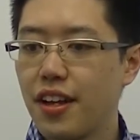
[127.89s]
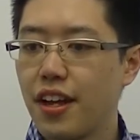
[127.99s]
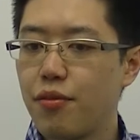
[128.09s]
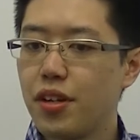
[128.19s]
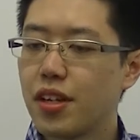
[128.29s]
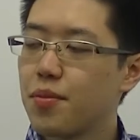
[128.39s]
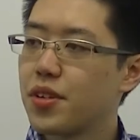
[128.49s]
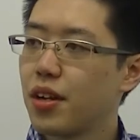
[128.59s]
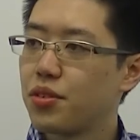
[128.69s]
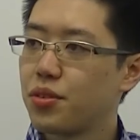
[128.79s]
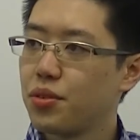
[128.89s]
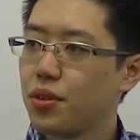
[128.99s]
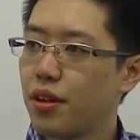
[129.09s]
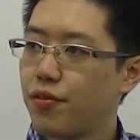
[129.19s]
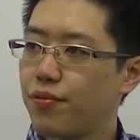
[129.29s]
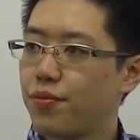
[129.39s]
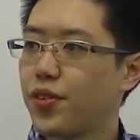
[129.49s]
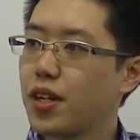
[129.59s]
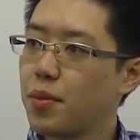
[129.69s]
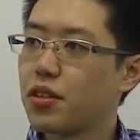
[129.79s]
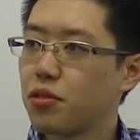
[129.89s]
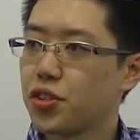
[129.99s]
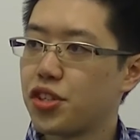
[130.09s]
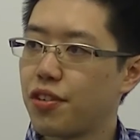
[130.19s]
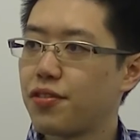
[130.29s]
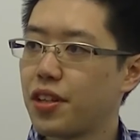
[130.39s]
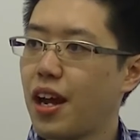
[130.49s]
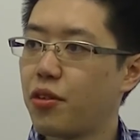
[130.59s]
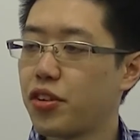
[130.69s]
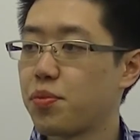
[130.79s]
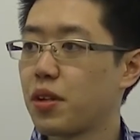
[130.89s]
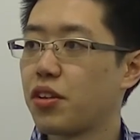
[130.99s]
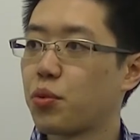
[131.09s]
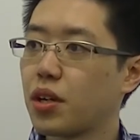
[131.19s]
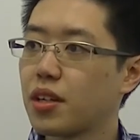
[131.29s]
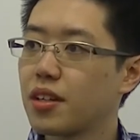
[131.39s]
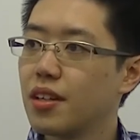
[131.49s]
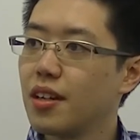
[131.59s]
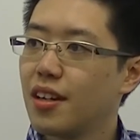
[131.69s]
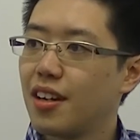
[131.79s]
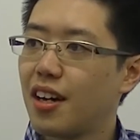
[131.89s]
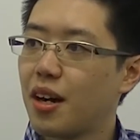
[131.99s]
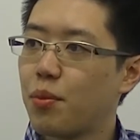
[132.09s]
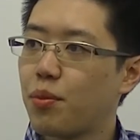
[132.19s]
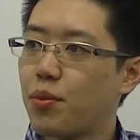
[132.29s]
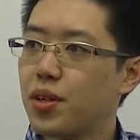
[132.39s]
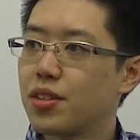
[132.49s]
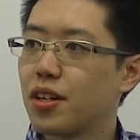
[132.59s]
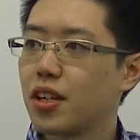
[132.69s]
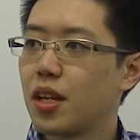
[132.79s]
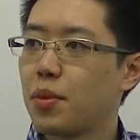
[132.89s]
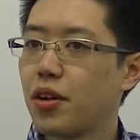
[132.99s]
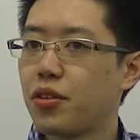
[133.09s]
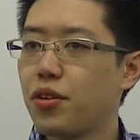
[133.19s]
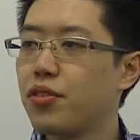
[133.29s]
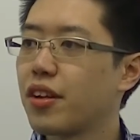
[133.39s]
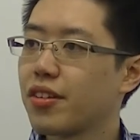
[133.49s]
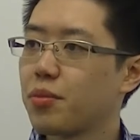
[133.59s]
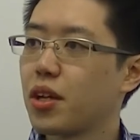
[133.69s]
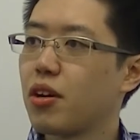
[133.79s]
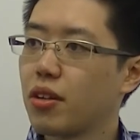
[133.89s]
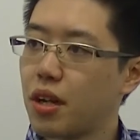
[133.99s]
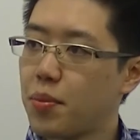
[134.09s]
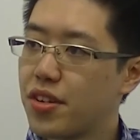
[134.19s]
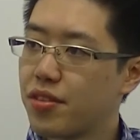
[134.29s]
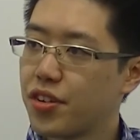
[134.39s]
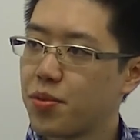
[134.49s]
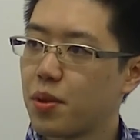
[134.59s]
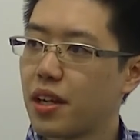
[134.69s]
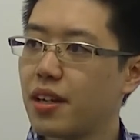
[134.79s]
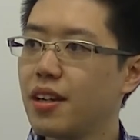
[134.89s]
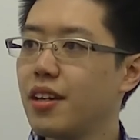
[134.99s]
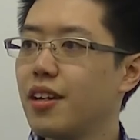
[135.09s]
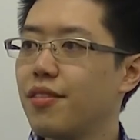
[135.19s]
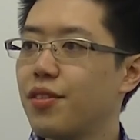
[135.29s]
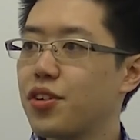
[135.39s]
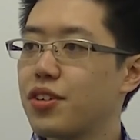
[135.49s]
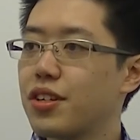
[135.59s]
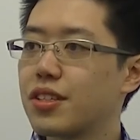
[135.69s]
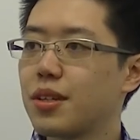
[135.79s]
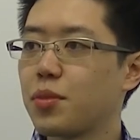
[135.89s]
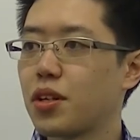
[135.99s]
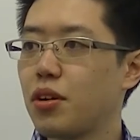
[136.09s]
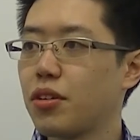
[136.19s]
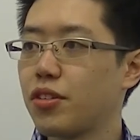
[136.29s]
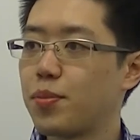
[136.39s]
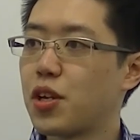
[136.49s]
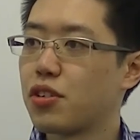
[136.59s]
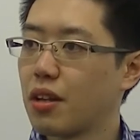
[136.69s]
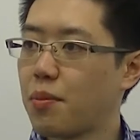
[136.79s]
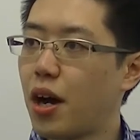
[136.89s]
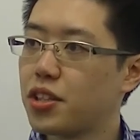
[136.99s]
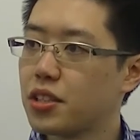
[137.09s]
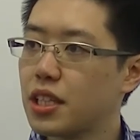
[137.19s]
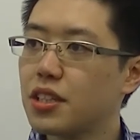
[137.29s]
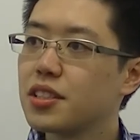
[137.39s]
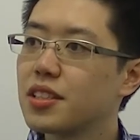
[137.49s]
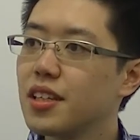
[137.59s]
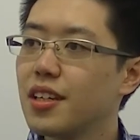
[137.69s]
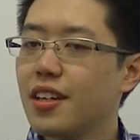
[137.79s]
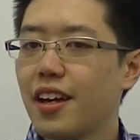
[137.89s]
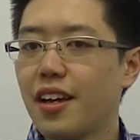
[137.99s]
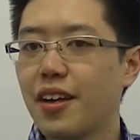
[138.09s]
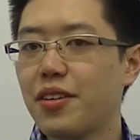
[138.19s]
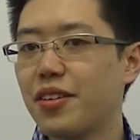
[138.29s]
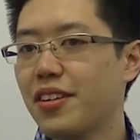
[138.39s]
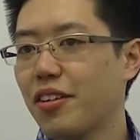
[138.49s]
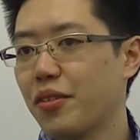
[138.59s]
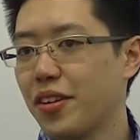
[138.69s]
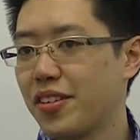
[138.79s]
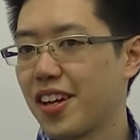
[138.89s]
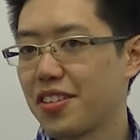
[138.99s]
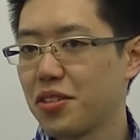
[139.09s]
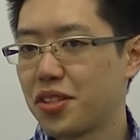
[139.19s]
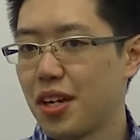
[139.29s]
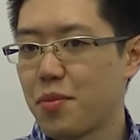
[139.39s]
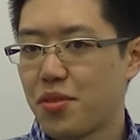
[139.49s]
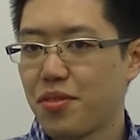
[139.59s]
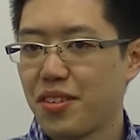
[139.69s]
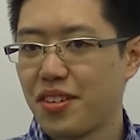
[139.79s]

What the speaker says: really comes down to a fundamental shift in how displays work. We're talking about using something called an emissive display versus something called spatial light modulators. And in technical terms,